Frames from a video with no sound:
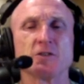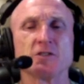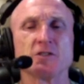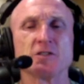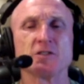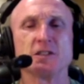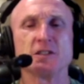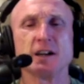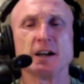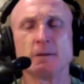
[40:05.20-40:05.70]

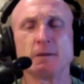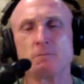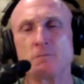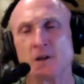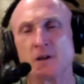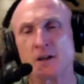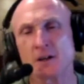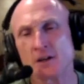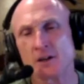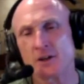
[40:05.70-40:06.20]
numb,
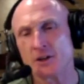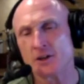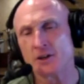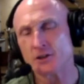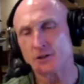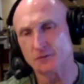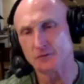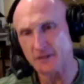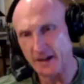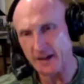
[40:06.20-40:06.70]

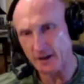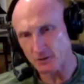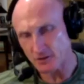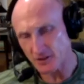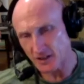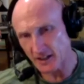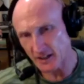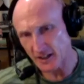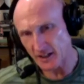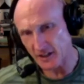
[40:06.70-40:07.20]
you've now
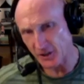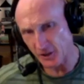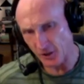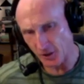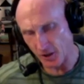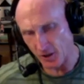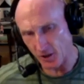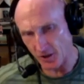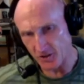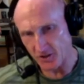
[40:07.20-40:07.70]
taken
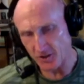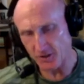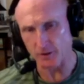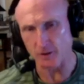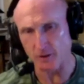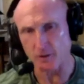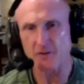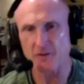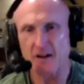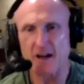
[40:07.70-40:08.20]
your
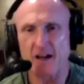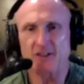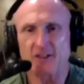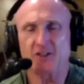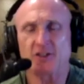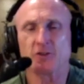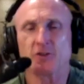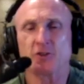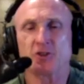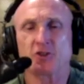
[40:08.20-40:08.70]

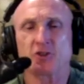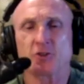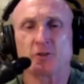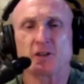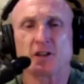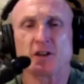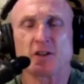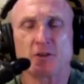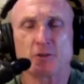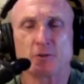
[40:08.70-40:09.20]
arteriovascular
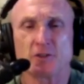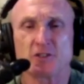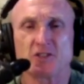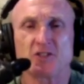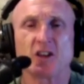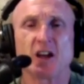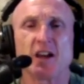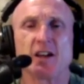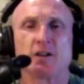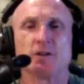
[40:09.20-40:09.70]
tree through a
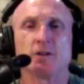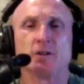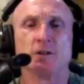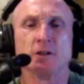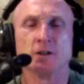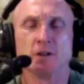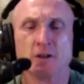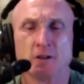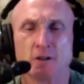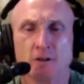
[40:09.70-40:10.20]
cycle.
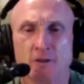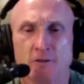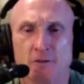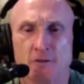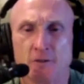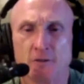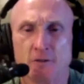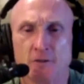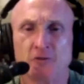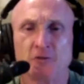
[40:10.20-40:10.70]

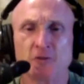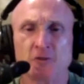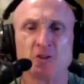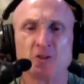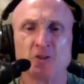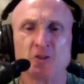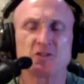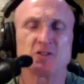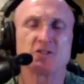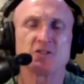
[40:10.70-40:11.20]

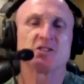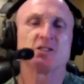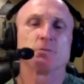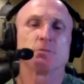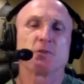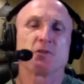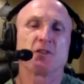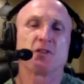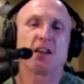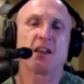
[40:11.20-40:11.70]
First, the
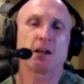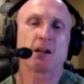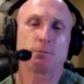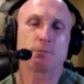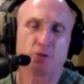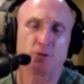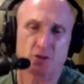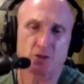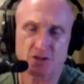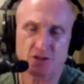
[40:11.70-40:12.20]
sympathetic
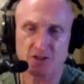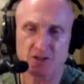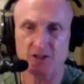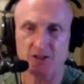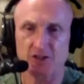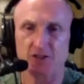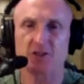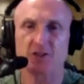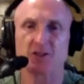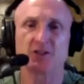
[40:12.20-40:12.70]
pushes it
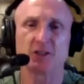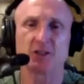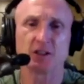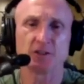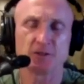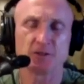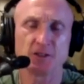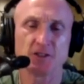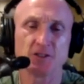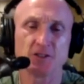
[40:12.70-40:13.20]
to the
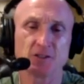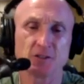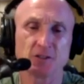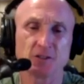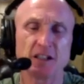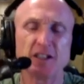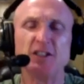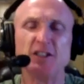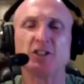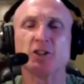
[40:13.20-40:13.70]
surface.
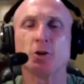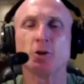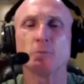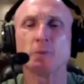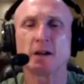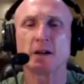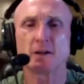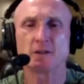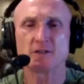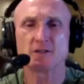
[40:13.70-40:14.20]
Then you go
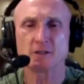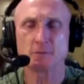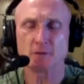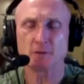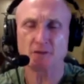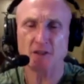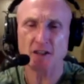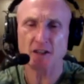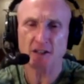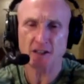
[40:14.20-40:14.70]

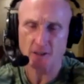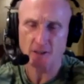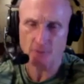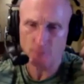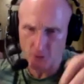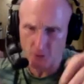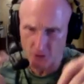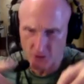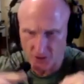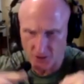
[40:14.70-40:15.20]
parasympathetic and it
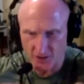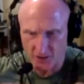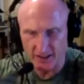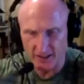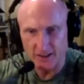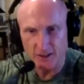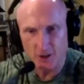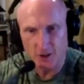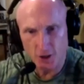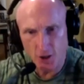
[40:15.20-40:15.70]
pushes it
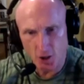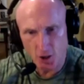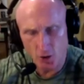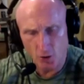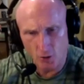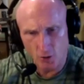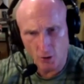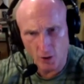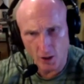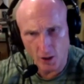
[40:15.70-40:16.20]
into the
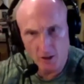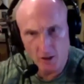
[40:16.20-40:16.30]
core.